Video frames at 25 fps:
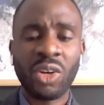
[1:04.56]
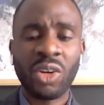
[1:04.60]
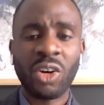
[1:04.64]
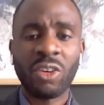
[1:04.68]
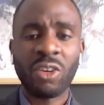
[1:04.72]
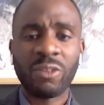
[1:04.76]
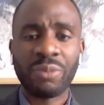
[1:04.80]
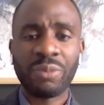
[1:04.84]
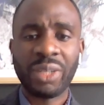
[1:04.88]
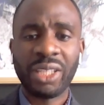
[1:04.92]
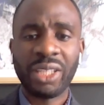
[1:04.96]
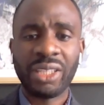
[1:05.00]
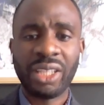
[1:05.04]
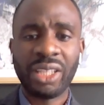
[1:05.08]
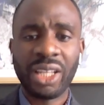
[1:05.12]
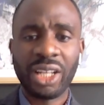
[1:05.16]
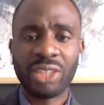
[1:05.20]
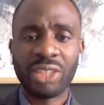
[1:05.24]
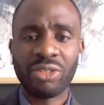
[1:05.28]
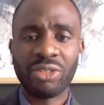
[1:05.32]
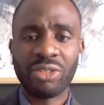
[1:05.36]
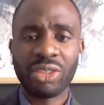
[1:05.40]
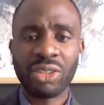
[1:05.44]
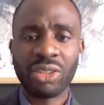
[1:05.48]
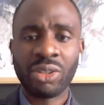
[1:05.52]
of
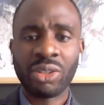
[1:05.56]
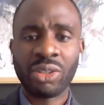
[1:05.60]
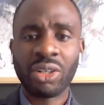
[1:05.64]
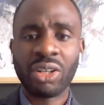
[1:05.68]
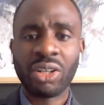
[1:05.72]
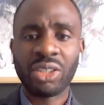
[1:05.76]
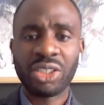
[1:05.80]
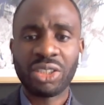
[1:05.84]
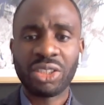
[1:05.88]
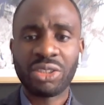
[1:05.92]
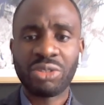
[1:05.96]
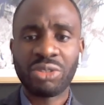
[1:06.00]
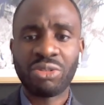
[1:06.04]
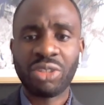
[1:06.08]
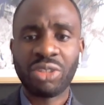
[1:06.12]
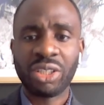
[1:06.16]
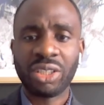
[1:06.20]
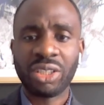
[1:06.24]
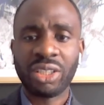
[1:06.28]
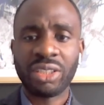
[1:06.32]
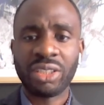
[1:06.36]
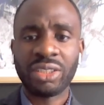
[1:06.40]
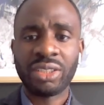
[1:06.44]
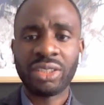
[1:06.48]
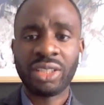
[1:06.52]
pediatric oncologist
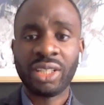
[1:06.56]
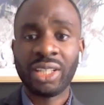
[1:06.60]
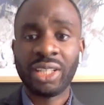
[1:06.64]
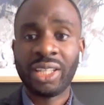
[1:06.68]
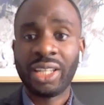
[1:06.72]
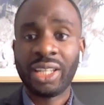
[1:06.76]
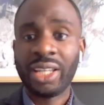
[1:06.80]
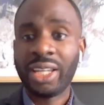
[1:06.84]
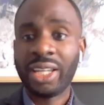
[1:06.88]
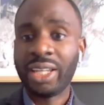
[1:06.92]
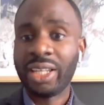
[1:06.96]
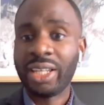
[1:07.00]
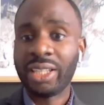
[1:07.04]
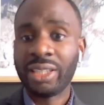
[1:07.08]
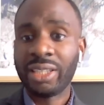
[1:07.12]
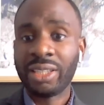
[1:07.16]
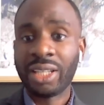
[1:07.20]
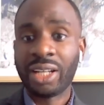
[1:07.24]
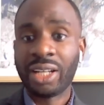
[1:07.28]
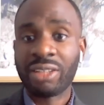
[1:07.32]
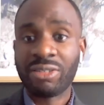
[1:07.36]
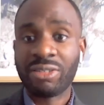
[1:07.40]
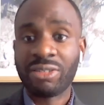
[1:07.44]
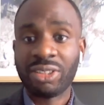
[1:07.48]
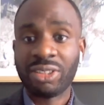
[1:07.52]
trainees
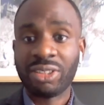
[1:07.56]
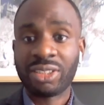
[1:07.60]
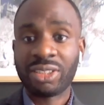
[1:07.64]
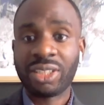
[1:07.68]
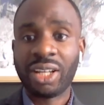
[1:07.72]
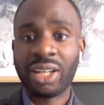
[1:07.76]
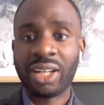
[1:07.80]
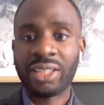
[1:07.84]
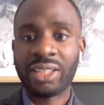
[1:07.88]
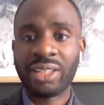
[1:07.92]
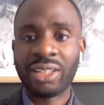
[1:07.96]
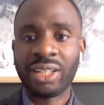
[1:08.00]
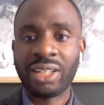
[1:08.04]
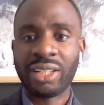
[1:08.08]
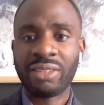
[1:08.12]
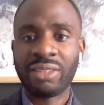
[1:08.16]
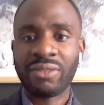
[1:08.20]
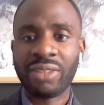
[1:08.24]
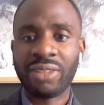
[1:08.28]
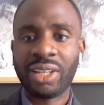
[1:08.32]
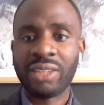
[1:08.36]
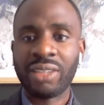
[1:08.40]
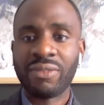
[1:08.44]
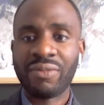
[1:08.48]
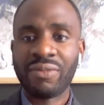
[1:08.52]
across Ghana
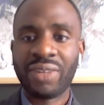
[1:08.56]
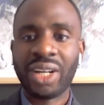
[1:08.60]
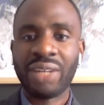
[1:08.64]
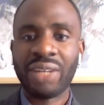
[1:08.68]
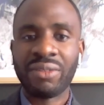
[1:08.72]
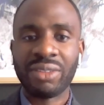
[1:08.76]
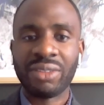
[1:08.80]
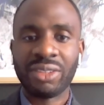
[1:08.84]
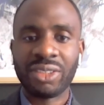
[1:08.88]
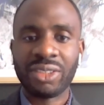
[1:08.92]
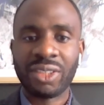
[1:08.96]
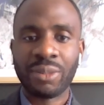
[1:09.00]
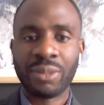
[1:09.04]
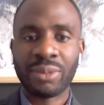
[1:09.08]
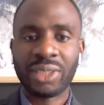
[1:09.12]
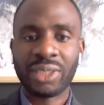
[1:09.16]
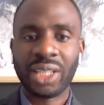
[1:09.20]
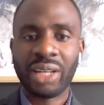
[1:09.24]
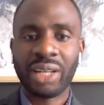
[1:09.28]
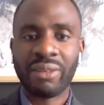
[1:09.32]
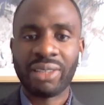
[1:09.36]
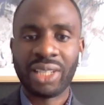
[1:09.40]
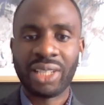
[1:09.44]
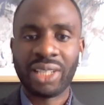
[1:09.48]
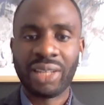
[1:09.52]
and 5 other
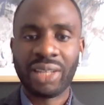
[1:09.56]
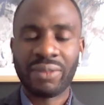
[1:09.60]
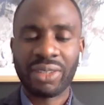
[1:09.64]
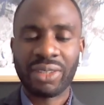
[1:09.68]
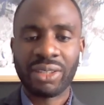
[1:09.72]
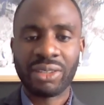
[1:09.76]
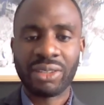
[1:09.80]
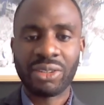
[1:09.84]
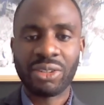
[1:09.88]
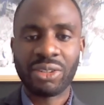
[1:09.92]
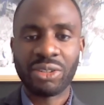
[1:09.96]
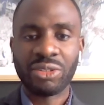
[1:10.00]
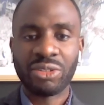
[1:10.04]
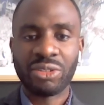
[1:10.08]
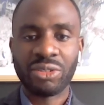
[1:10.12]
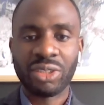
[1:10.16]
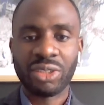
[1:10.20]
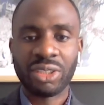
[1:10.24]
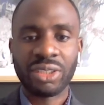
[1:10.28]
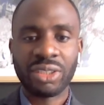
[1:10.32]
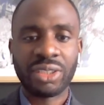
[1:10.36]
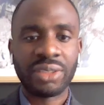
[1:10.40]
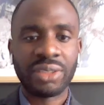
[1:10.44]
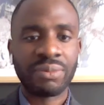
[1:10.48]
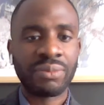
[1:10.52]
sub-Saharan African
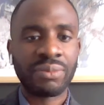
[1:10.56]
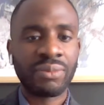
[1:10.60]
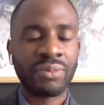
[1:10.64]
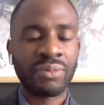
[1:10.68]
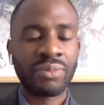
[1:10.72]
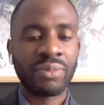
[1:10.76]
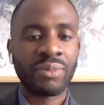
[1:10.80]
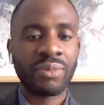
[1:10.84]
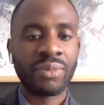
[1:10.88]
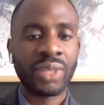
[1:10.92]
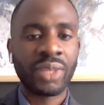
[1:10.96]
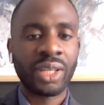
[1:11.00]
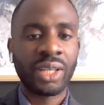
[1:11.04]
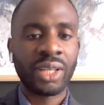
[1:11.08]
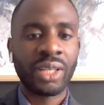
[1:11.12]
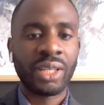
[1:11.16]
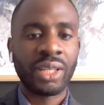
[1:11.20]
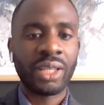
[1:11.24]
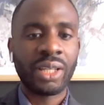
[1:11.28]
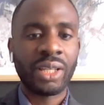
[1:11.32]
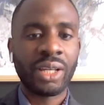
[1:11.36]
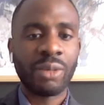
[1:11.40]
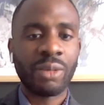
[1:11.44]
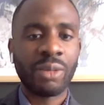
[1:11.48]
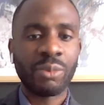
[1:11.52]
countries.
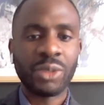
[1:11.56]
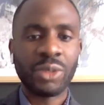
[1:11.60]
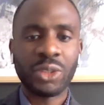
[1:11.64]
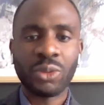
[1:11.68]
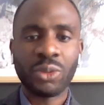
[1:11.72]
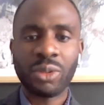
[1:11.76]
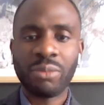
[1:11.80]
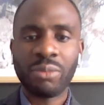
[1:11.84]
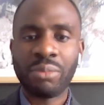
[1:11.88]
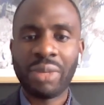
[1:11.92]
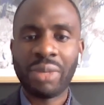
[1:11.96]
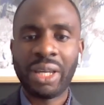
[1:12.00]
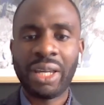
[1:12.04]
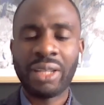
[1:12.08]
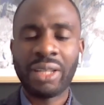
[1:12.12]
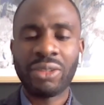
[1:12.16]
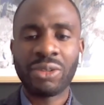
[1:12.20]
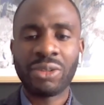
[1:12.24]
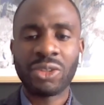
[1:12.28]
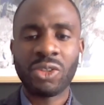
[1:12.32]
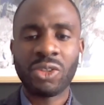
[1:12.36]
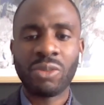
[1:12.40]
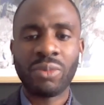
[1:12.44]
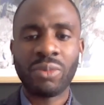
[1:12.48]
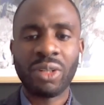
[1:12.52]
Between May and
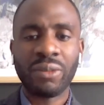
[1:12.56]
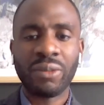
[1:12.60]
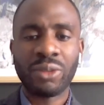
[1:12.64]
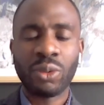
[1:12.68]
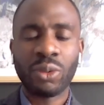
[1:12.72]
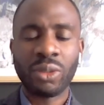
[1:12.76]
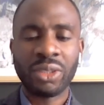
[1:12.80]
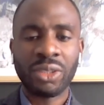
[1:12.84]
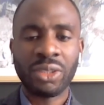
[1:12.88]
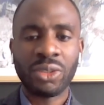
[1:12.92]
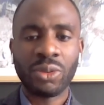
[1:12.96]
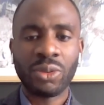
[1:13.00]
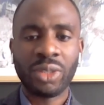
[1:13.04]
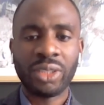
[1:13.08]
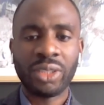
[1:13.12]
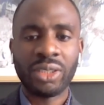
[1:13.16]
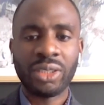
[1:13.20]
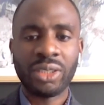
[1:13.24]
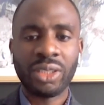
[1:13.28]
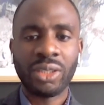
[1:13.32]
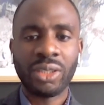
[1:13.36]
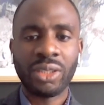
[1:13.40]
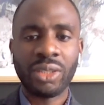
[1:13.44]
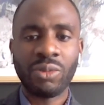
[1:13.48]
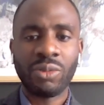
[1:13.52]
October of
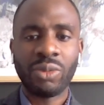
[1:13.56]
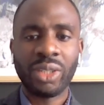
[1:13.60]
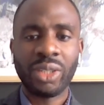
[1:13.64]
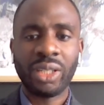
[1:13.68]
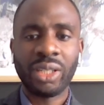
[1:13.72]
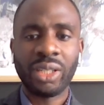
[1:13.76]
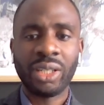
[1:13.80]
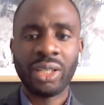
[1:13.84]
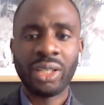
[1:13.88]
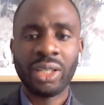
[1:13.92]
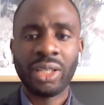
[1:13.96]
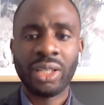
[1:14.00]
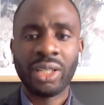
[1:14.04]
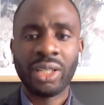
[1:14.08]
2020, we